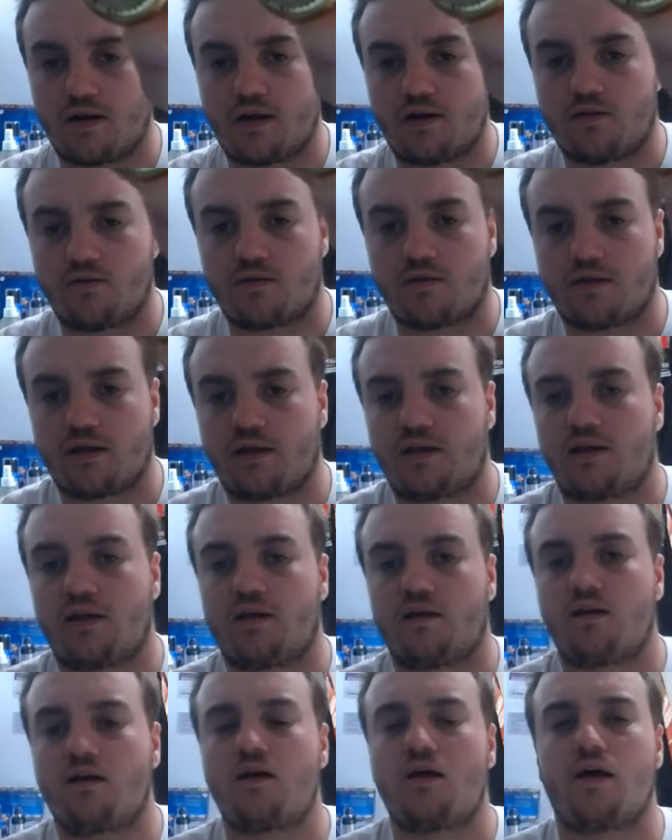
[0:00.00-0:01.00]
and you're
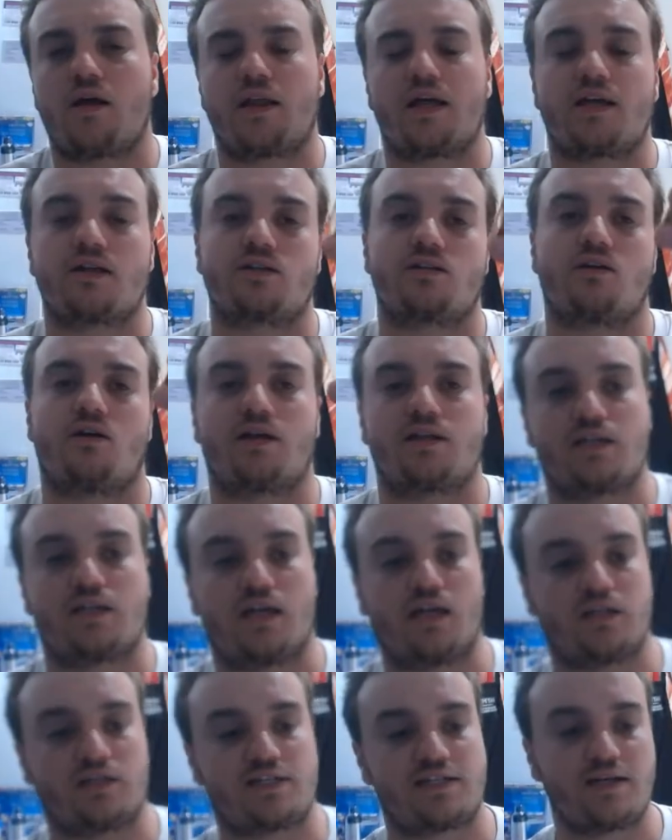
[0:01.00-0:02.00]
thinking, oh, that's nice
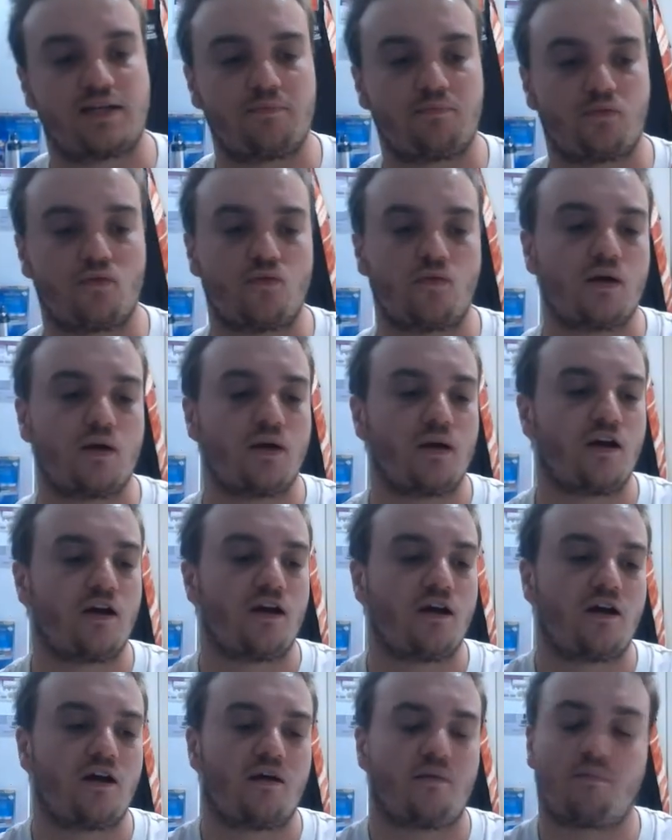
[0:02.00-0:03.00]
and simple,
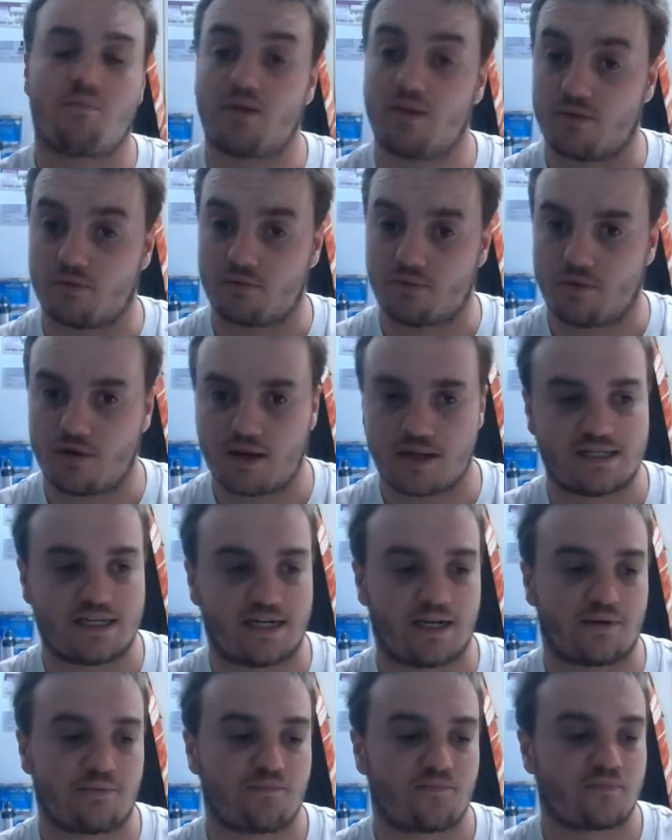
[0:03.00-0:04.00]
but the
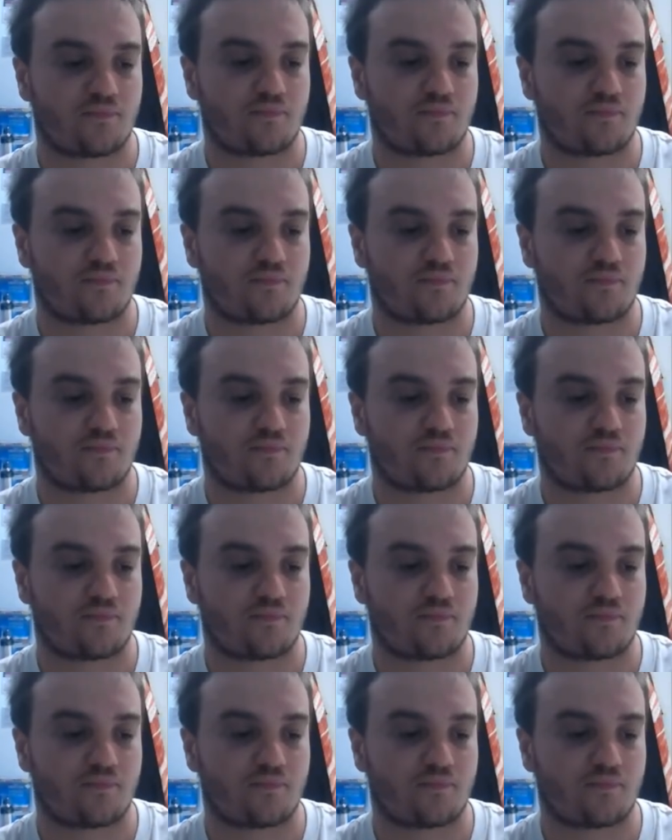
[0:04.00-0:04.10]
writing,